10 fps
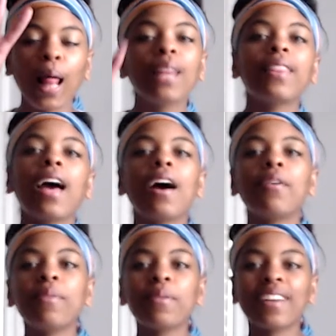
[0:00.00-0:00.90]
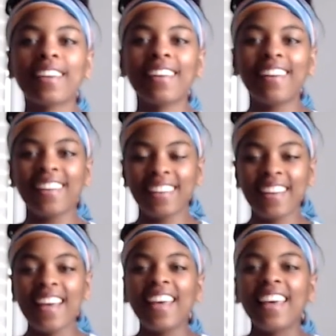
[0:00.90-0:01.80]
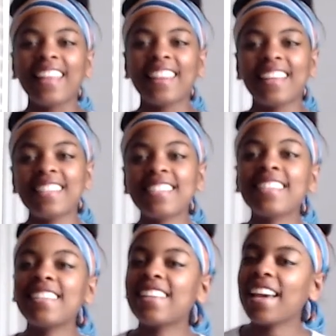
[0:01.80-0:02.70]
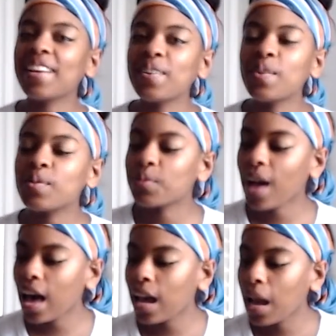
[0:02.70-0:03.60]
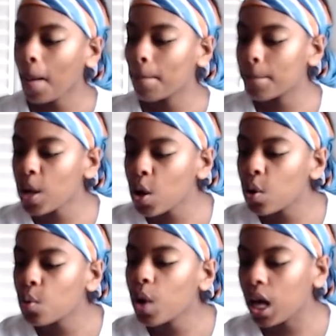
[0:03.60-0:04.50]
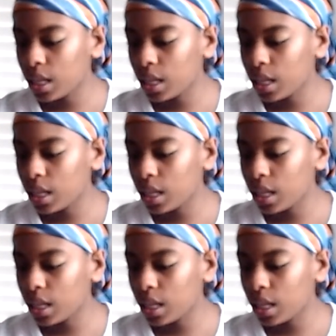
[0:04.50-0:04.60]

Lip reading: that I will be working on, this NaNoWriMo,